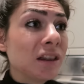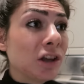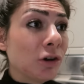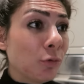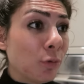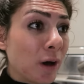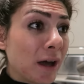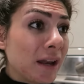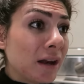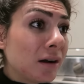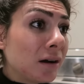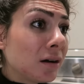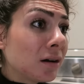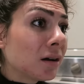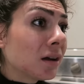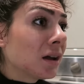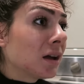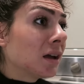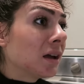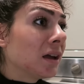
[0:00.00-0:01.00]
The
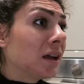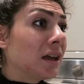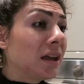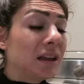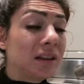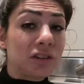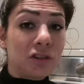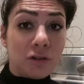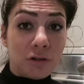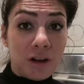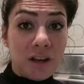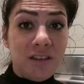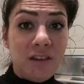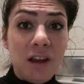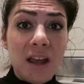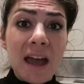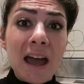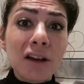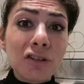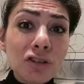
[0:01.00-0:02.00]
weather is
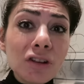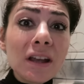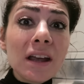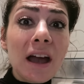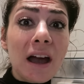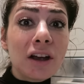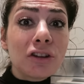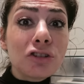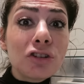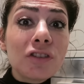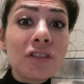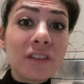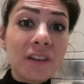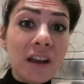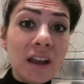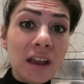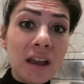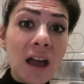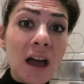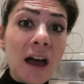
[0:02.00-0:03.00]
crazy. Actually, I should
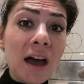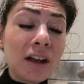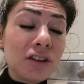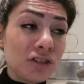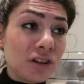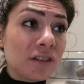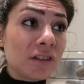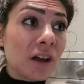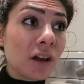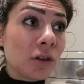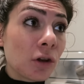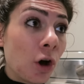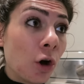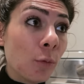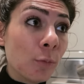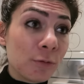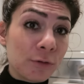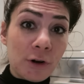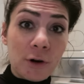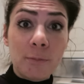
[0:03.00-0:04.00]
say, I just got
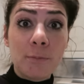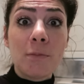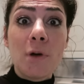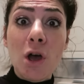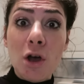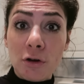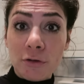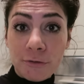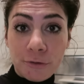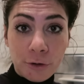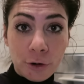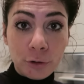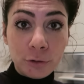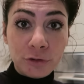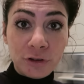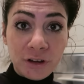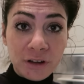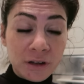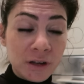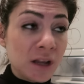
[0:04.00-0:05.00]
home from
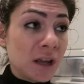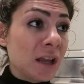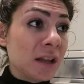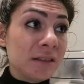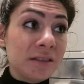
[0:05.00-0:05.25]
Frozen.